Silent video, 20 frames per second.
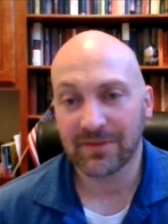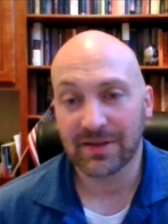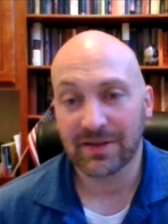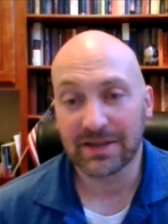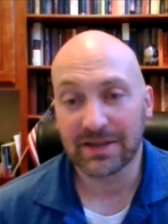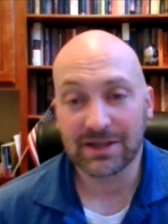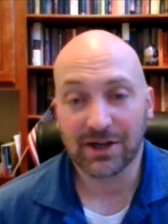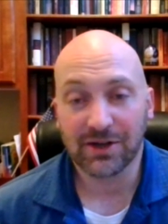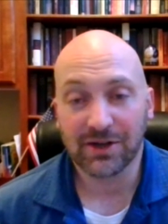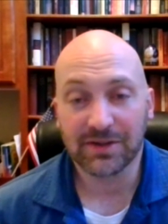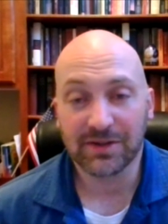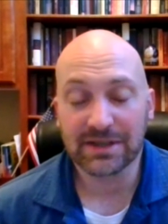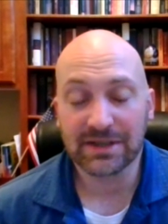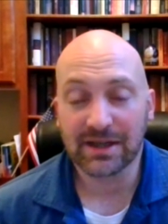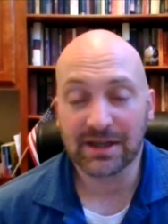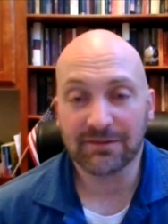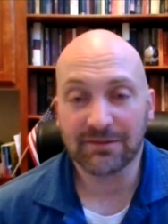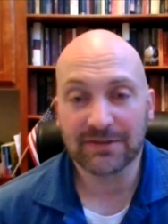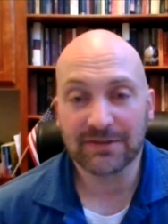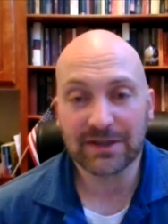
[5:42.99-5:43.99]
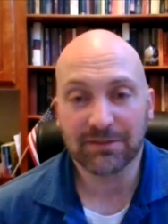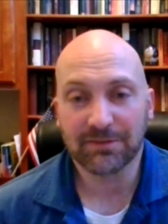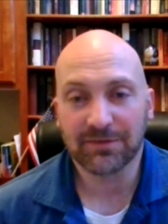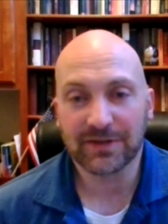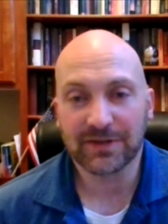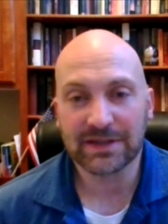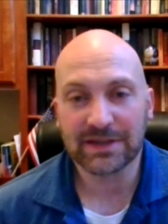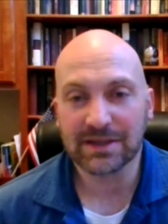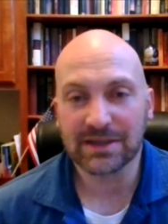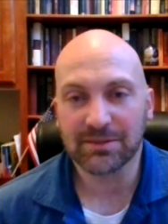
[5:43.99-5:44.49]
It's hard stuff. Some of
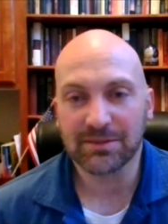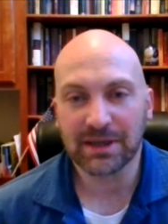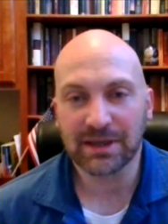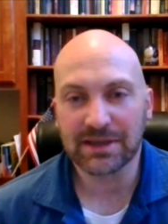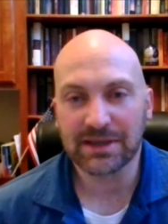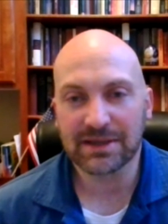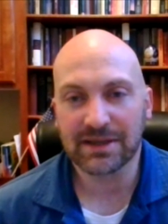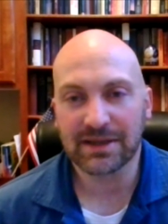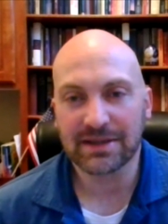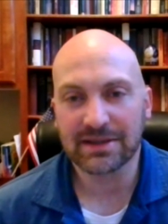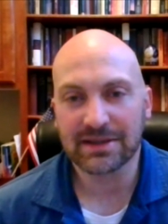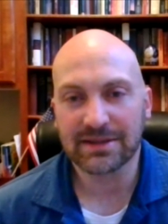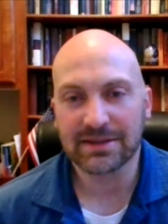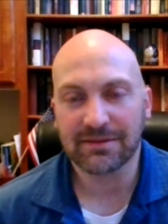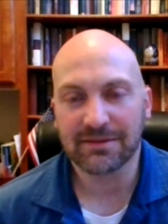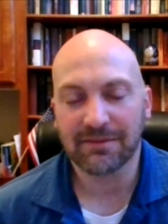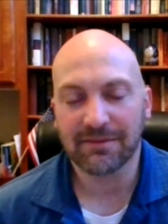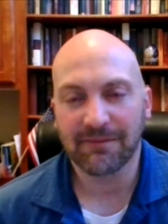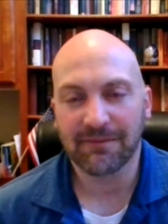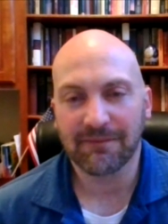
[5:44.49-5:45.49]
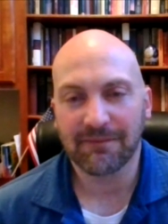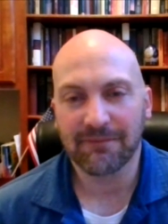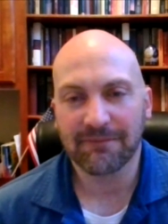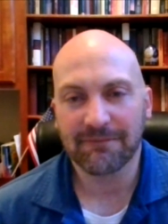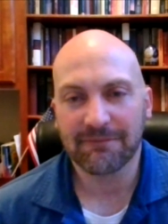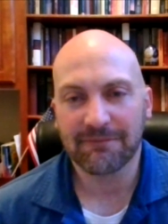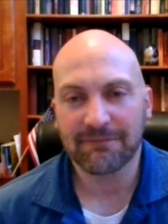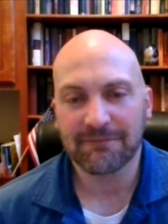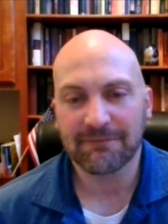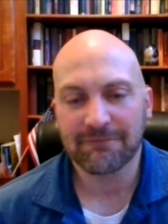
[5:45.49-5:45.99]
it doesn't make sense,
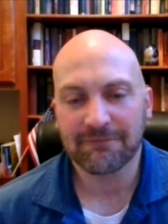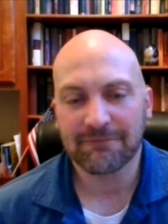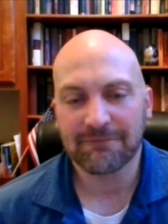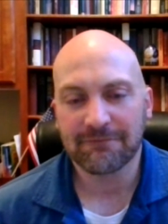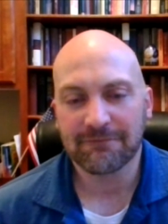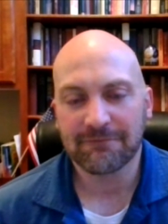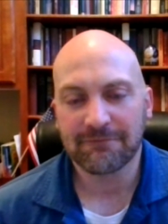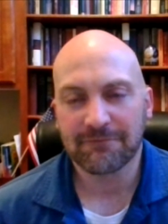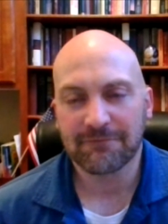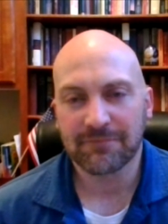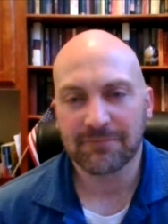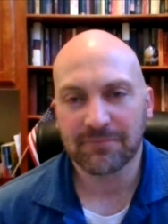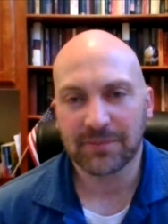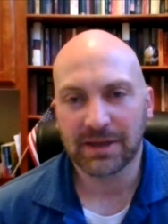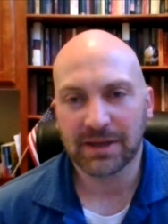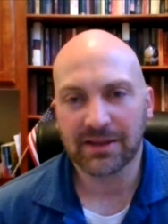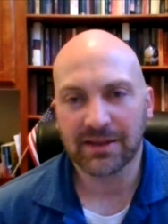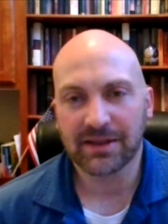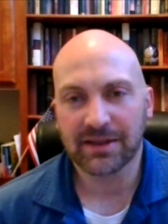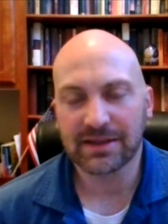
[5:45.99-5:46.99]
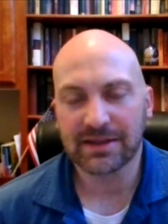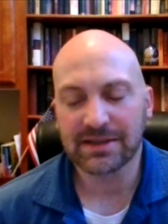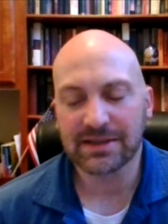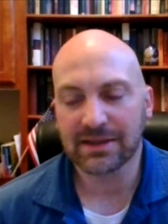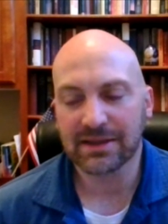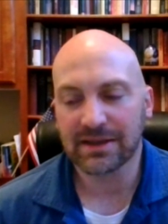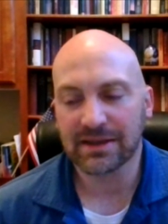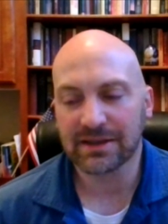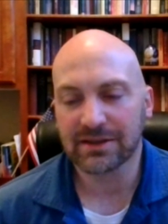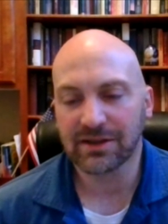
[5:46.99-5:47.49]
but I think it's the
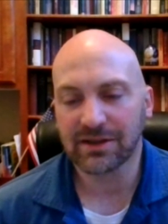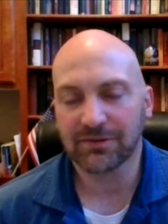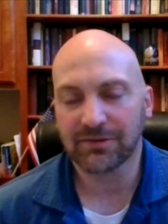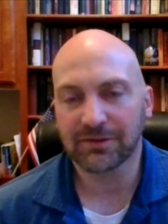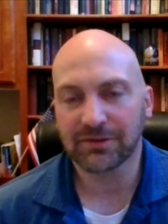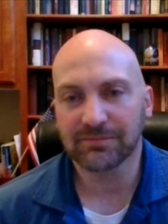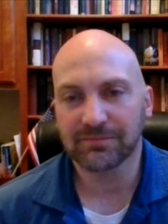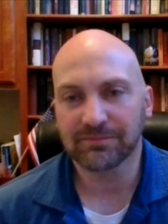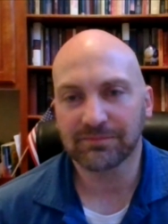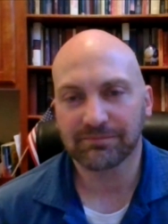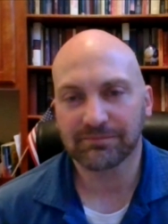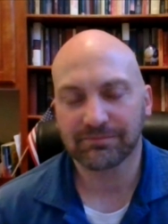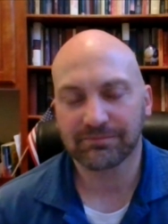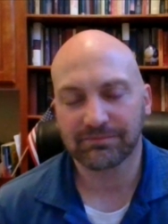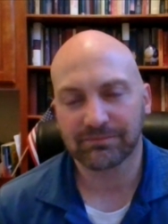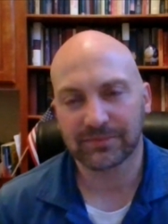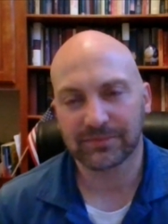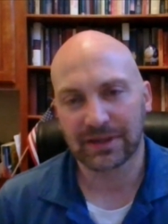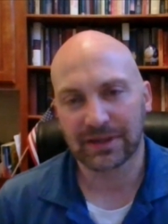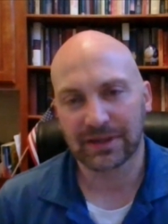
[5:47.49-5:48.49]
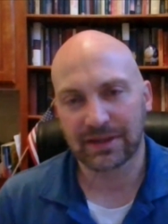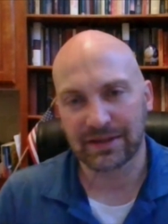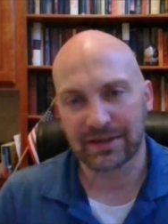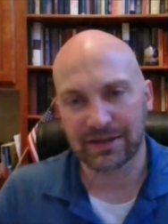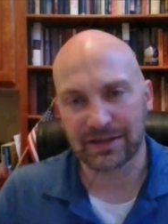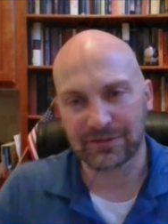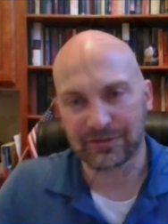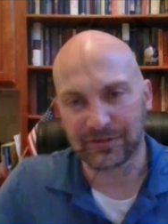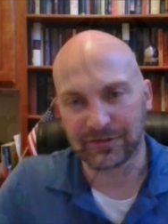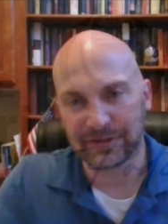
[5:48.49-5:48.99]
next level.
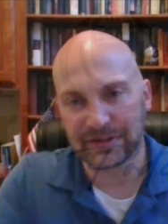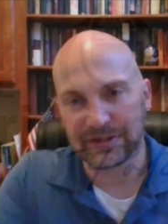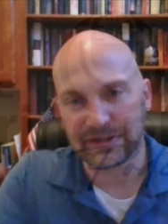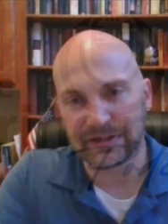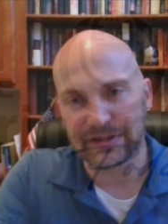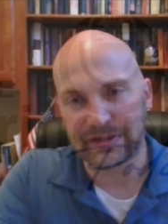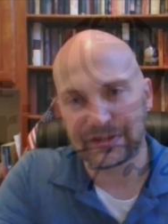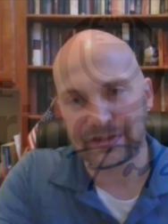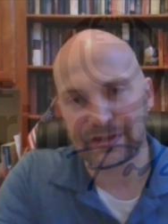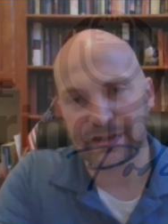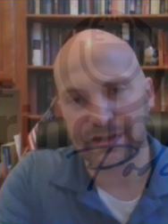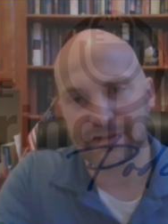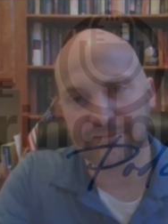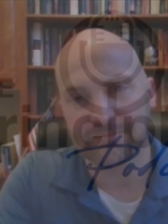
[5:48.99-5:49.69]
Thanks for listening today.